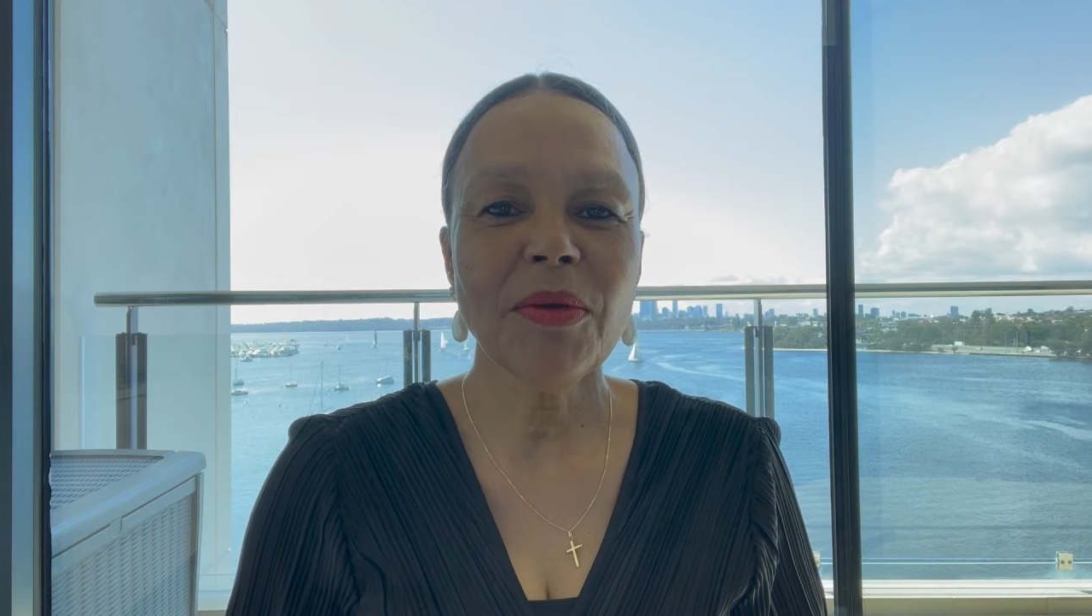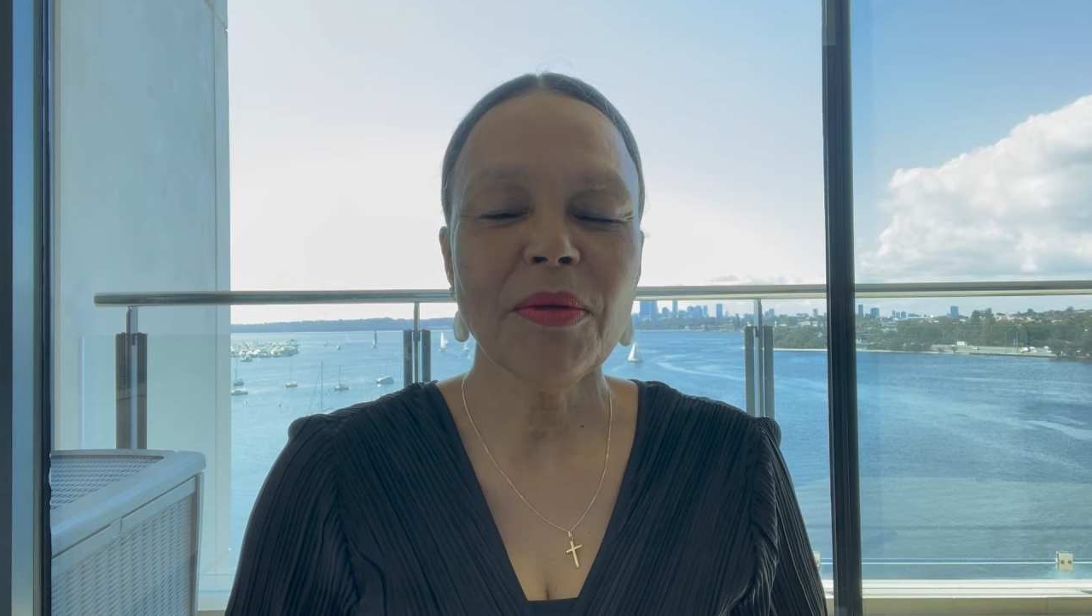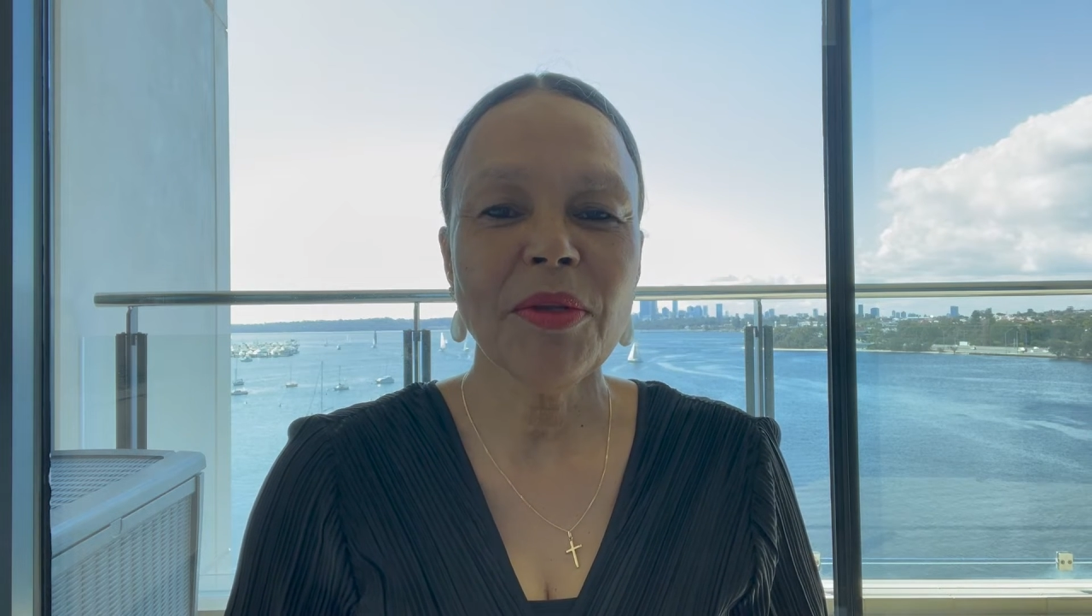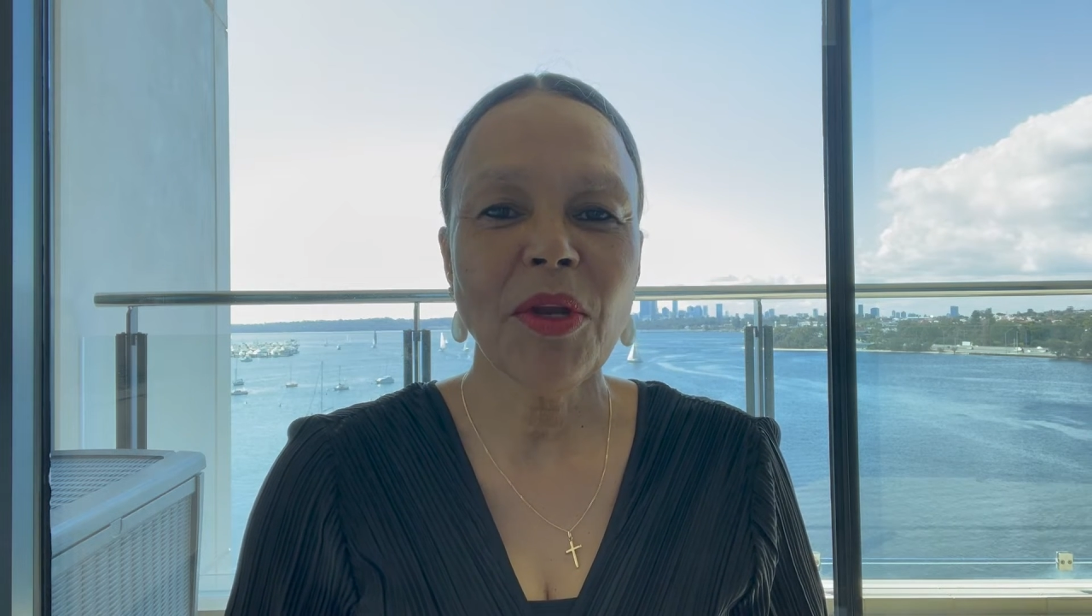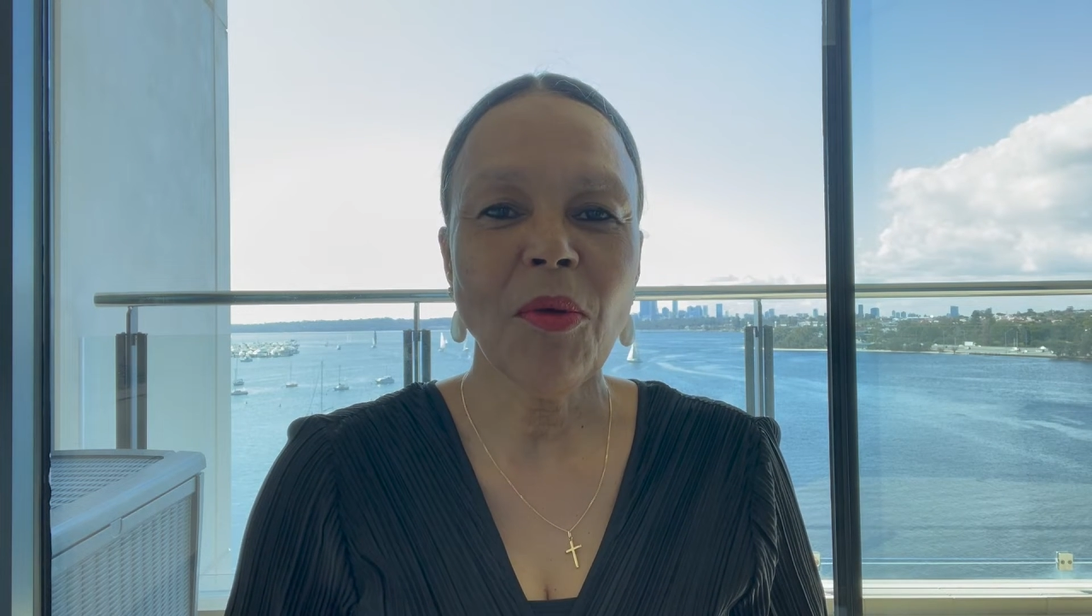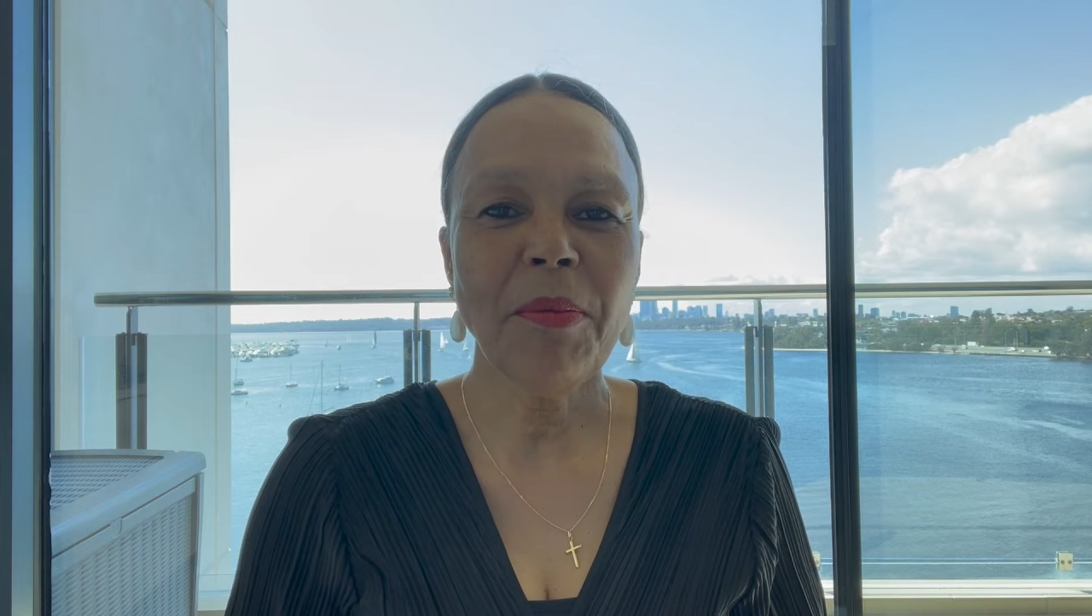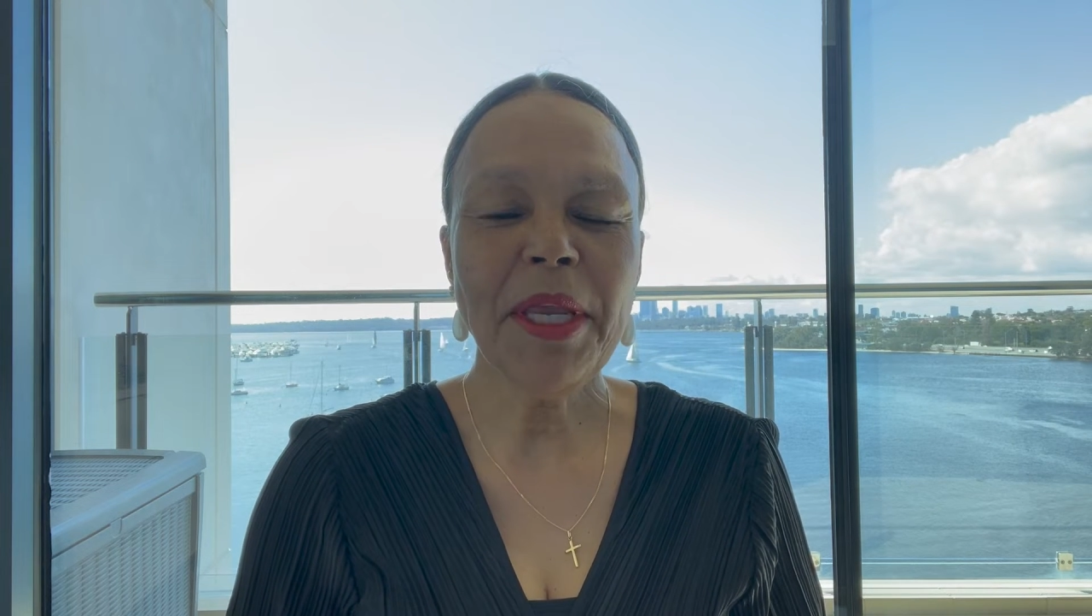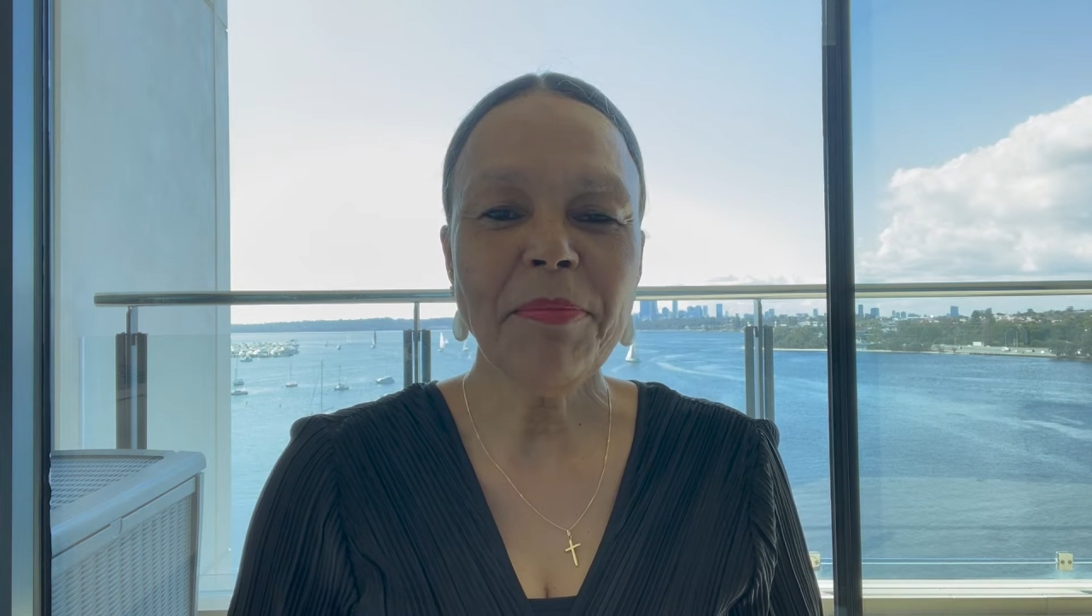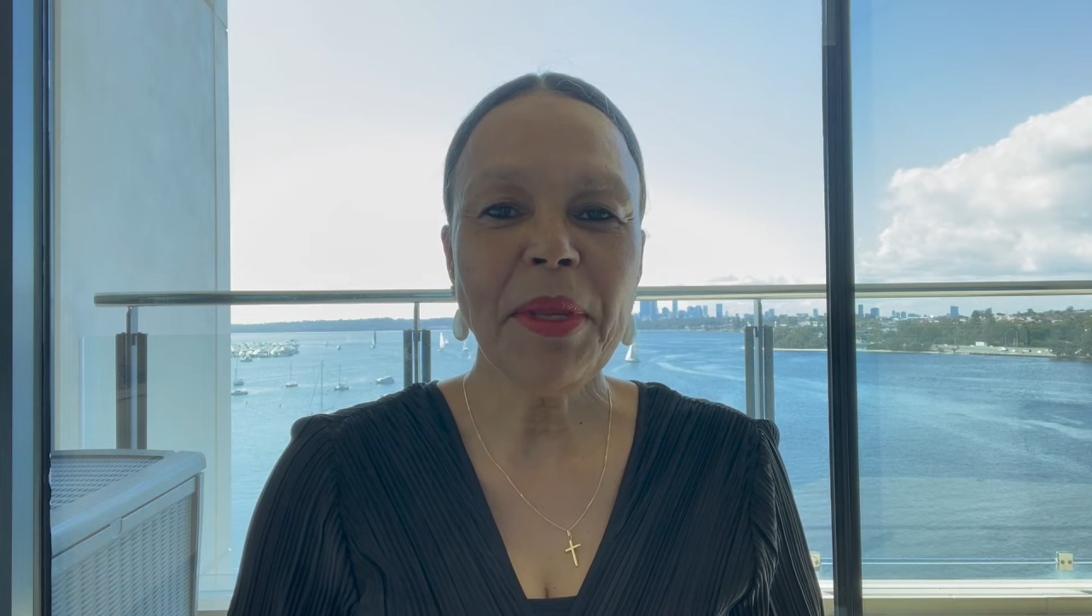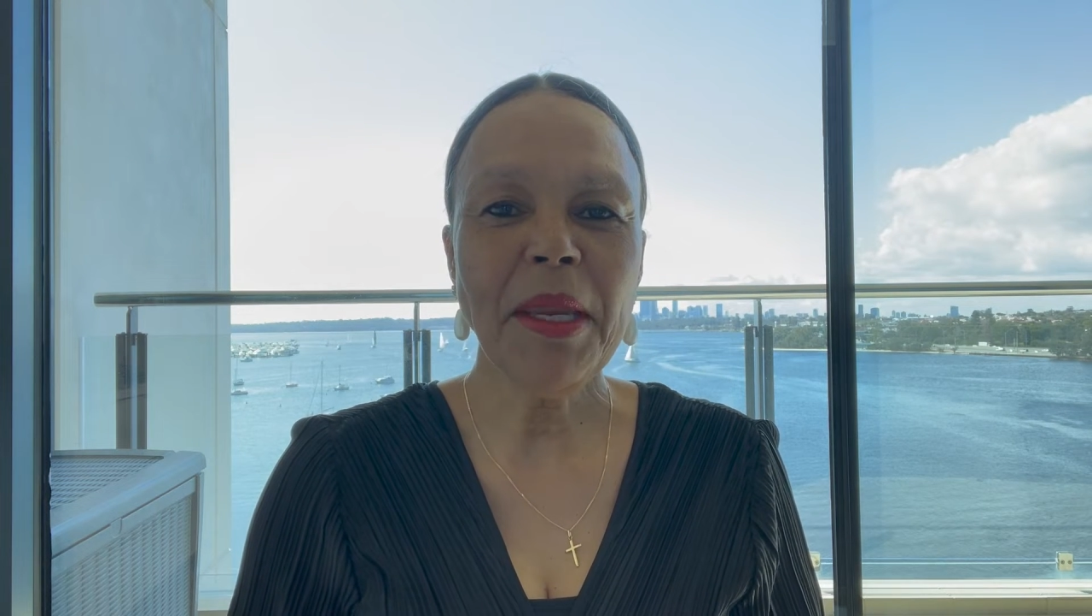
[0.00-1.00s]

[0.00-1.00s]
meet